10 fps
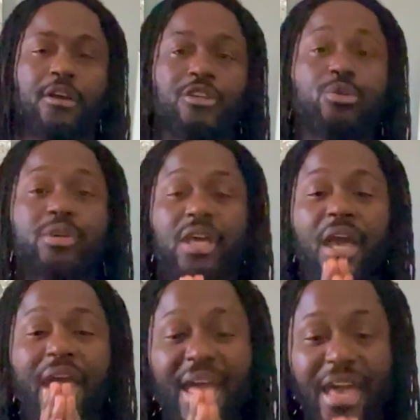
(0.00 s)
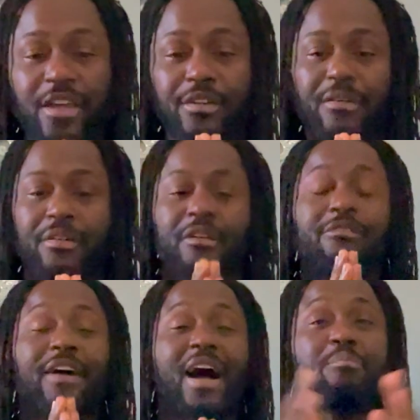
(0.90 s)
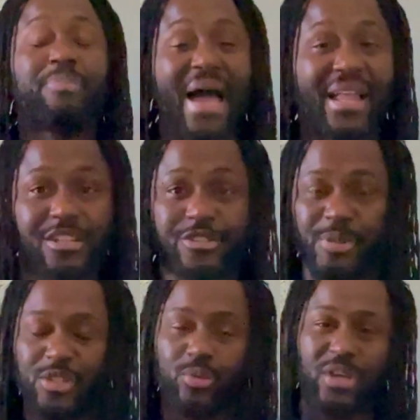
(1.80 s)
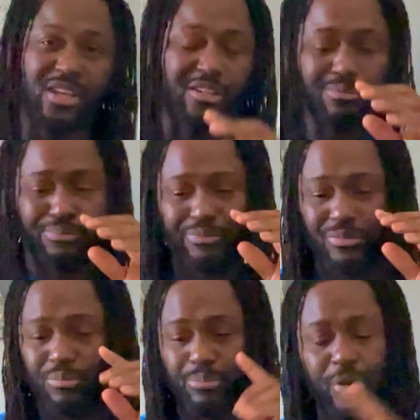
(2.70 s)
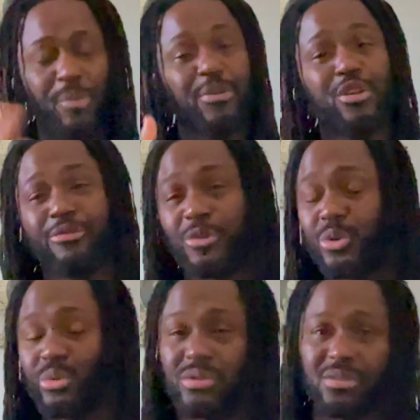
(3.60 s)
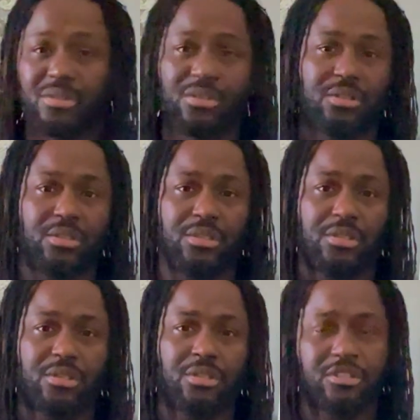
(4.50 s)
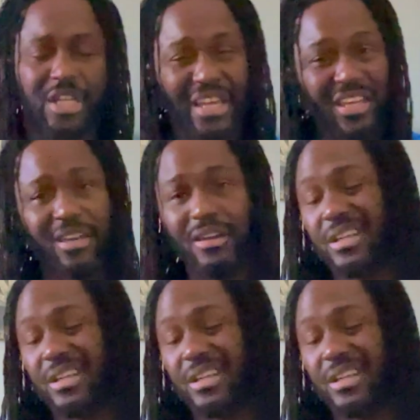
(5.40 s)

You can find balance between prepping your food, taking care of the